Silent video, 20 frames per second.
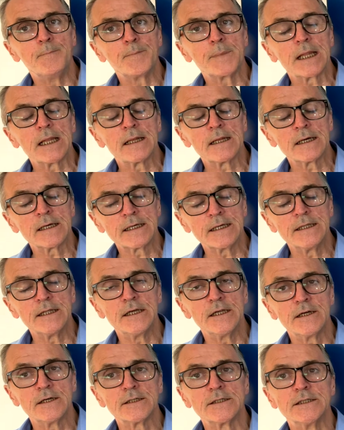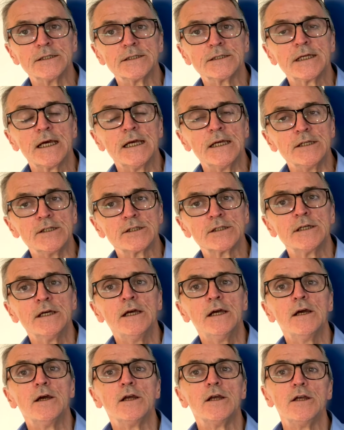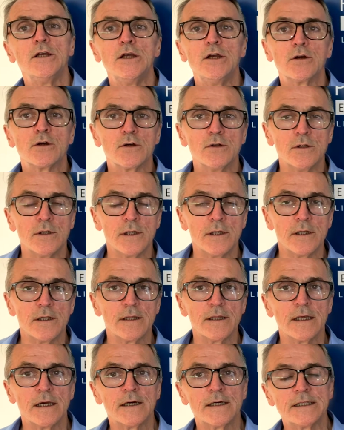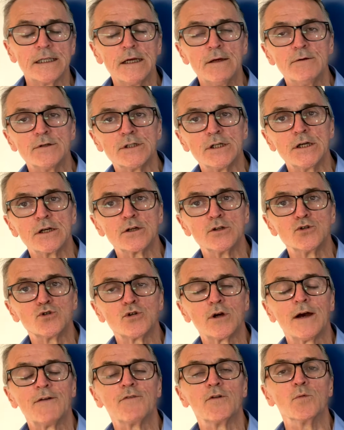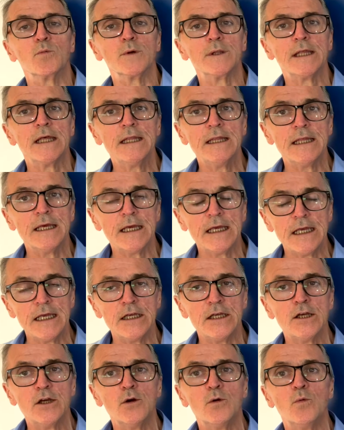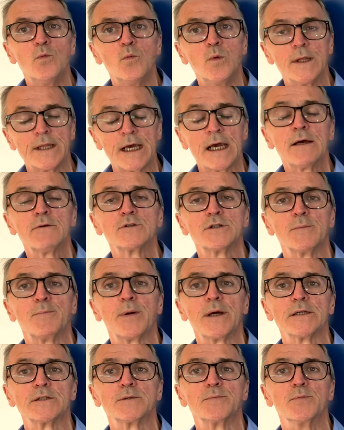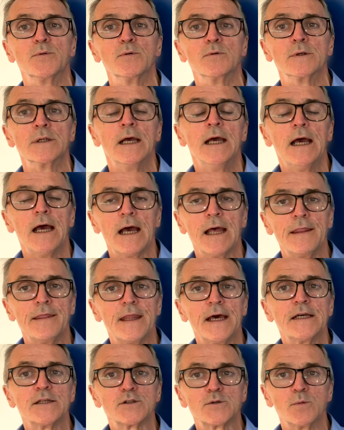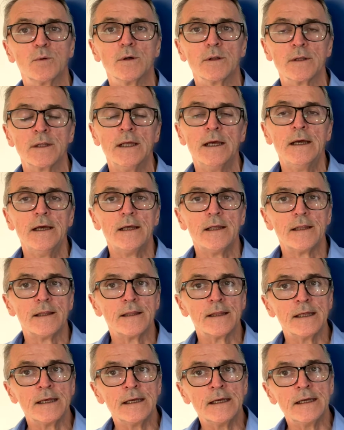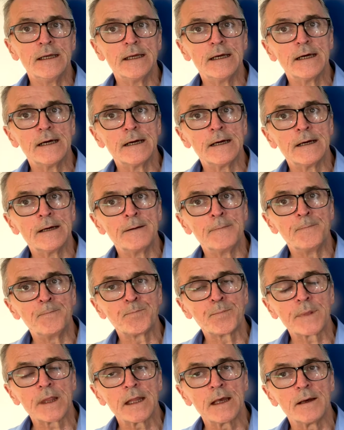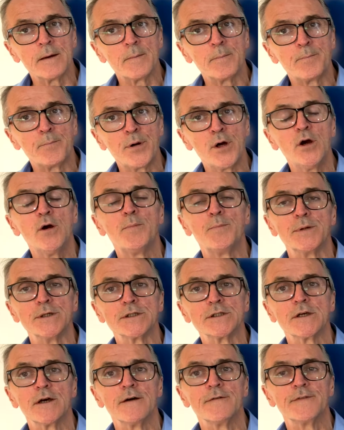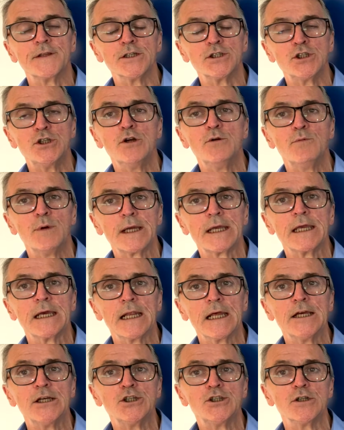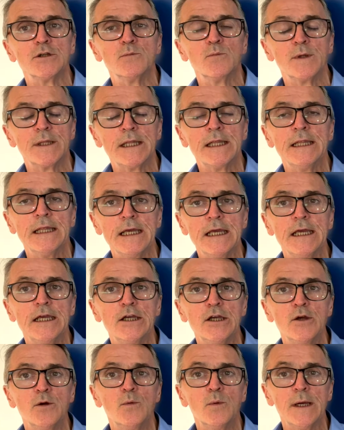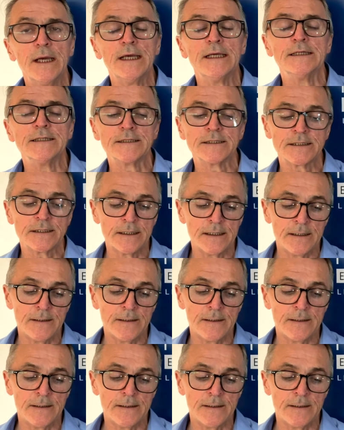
like in the United States, the idea is you can travel within the EU without a passport, and that's what the purpose of this new regulation within the EU is.